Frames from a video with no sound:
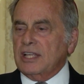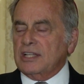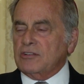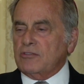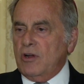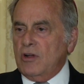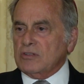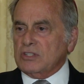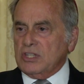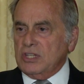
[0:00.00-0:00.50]
And
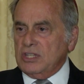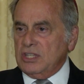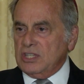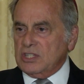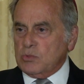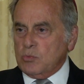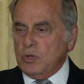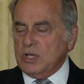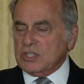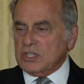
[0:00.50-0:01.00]

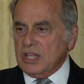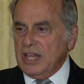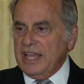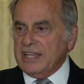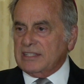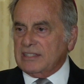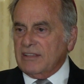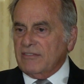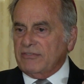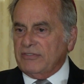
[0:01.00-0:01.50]
Grossinger's was
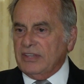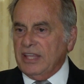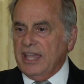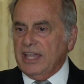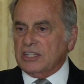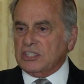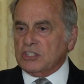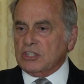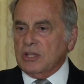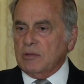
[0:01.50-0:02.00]
like the
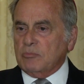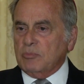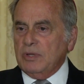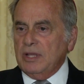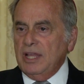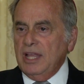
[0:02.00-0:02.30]
flagship.